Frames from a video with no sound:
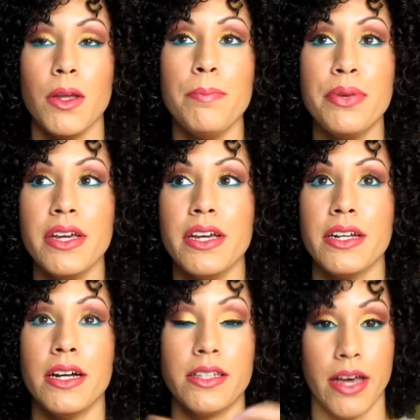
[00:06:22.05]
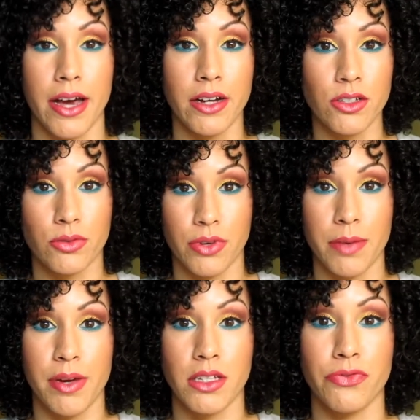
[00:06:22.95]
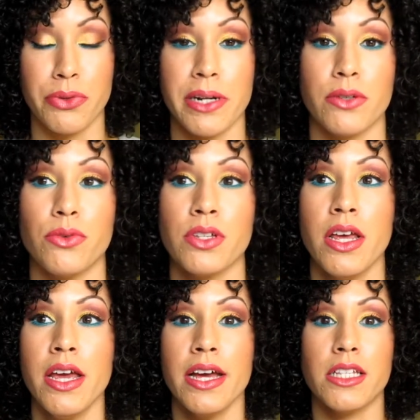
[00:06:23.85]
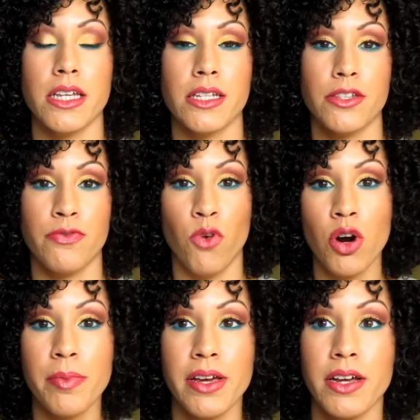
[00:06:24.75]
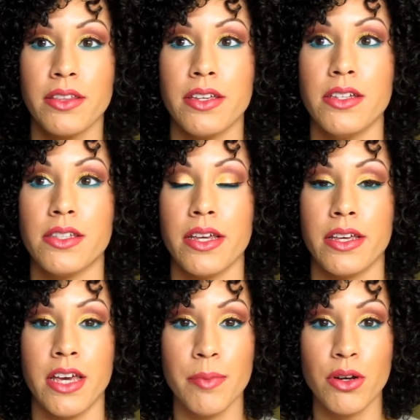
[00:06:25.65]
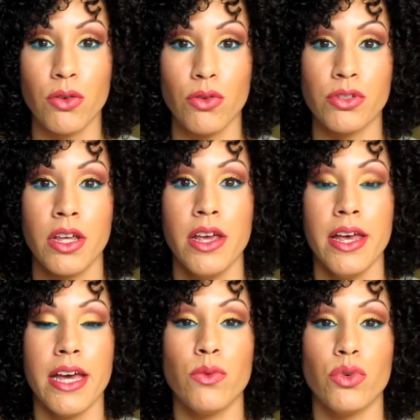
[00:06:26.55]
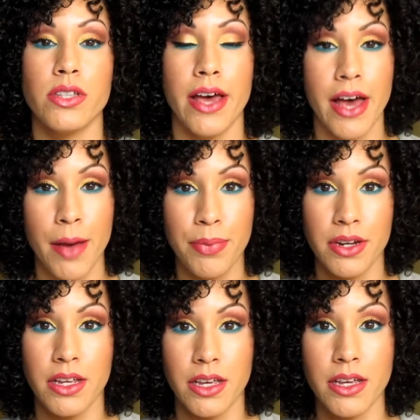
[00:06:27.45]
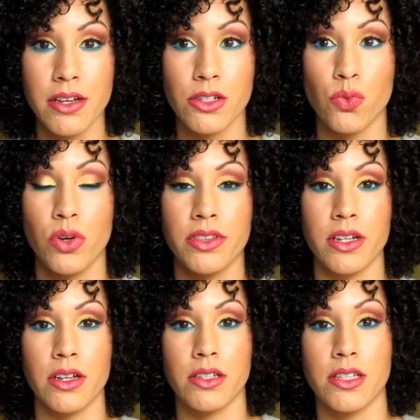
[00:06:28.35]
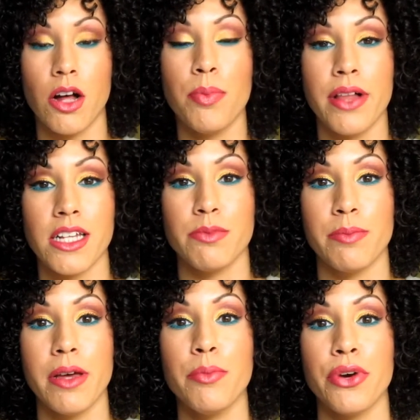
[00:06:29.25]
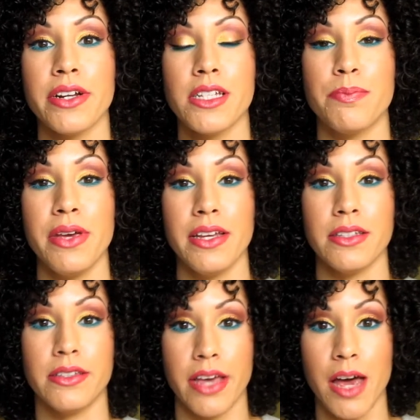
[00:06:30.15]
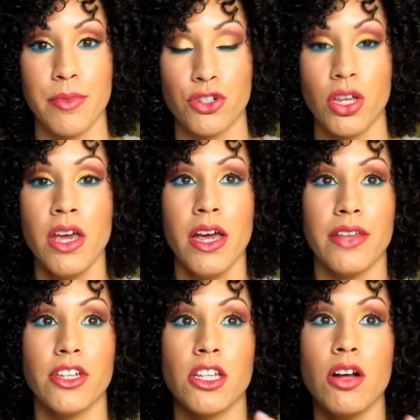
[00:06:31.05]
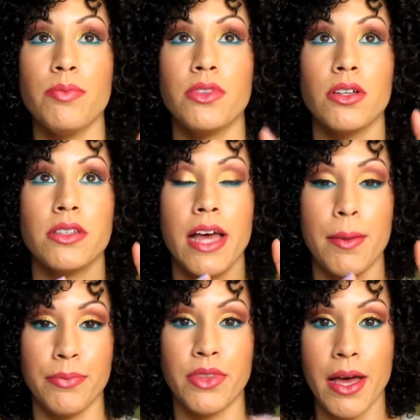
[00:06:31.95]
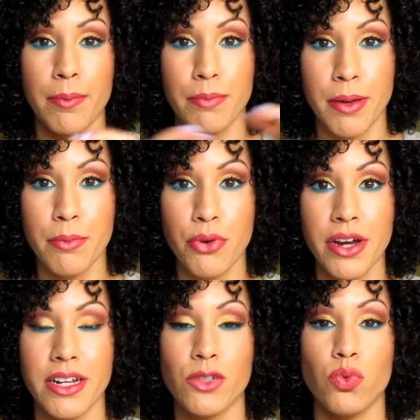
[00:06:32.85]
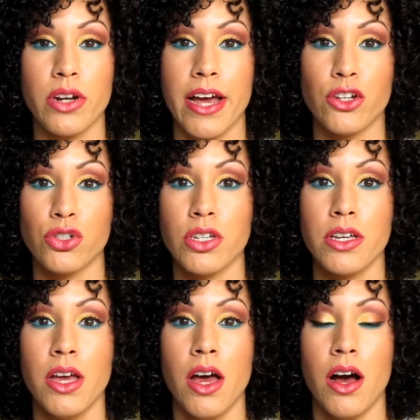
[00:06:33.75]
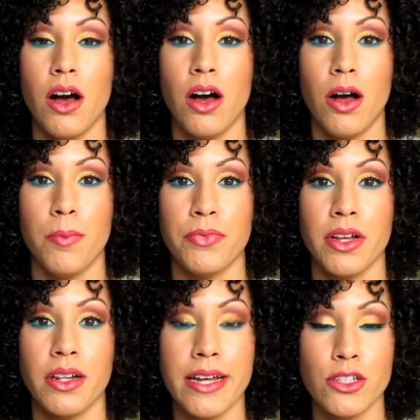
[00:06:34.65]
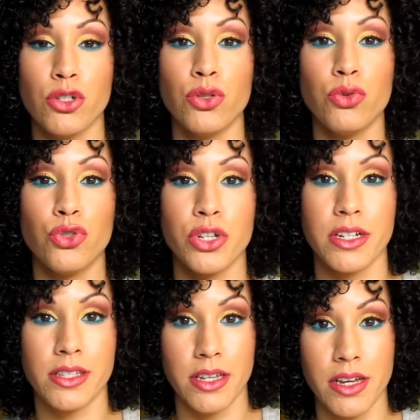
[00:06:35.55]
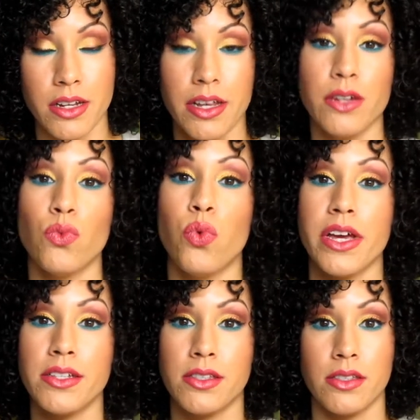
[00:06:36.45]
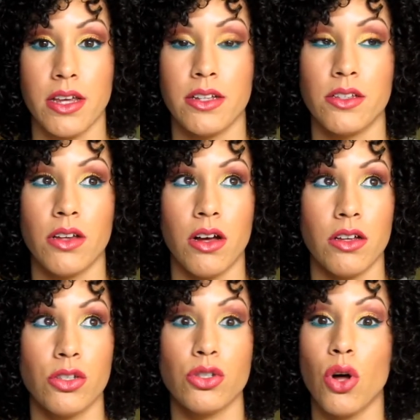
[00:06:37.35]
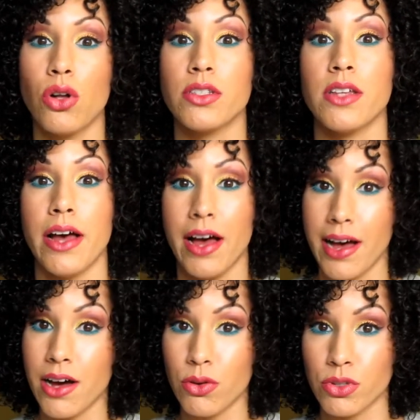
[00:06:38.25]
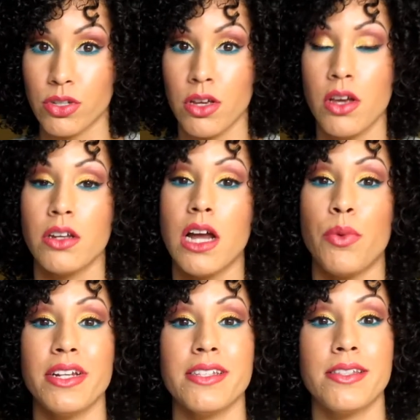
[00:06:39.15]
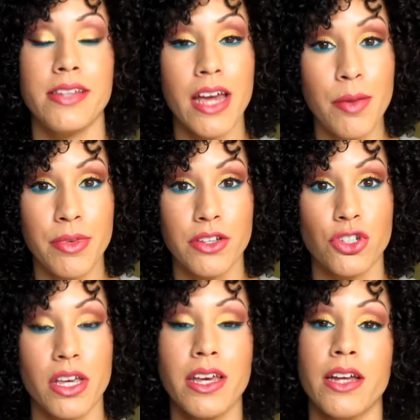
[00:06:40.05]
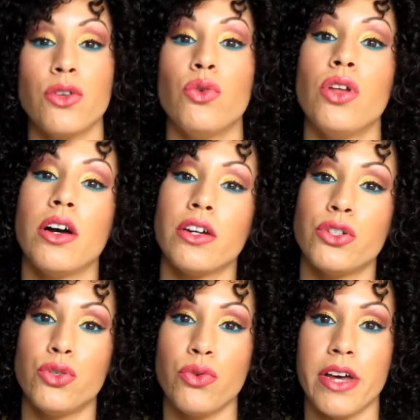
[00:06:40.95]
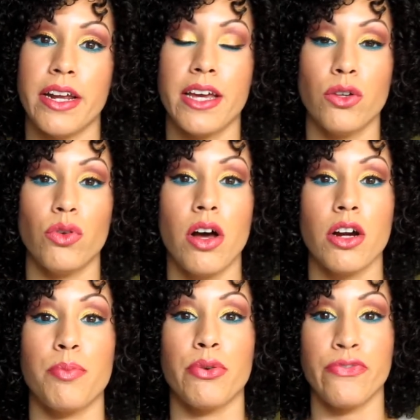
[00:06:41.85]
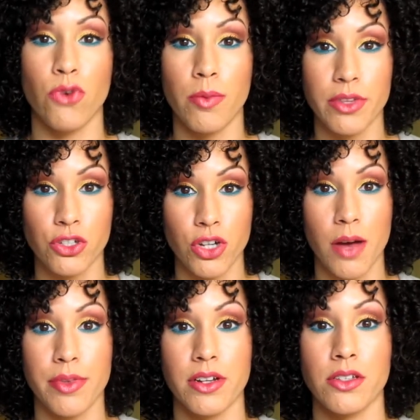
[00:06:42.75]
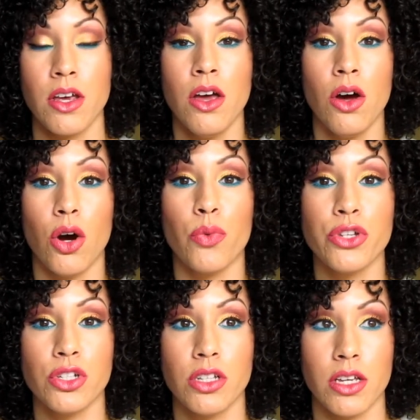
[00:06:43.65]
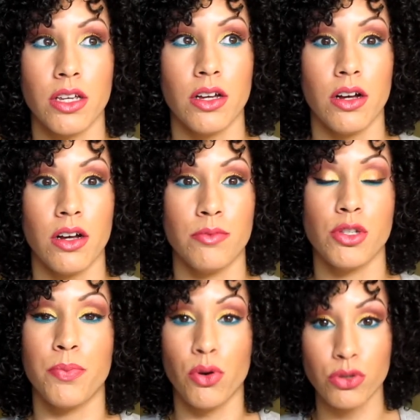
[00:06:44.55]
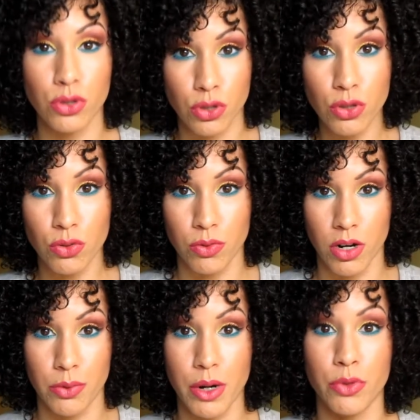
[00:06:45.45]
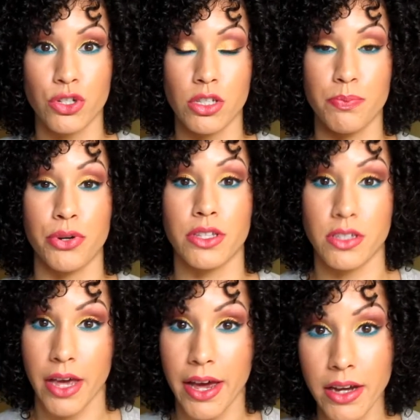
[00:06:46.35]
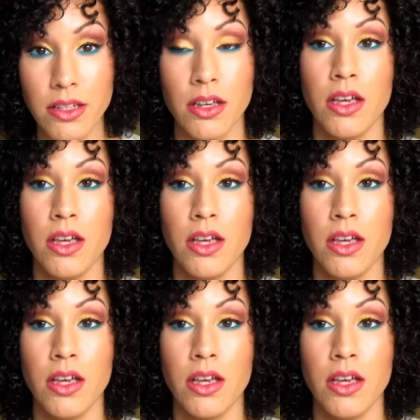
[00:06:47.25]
being attacked, right, by these free radicals. It's forming these chemicals, and what's happening is when the cell plasma membrane is being damaged, and that membrane is what actually lets nutrients in and wastes and salts out. Now, when it's damaged, it can no longer do that. It can no longer perform the job that is originally supposed to do, all right, which is protect,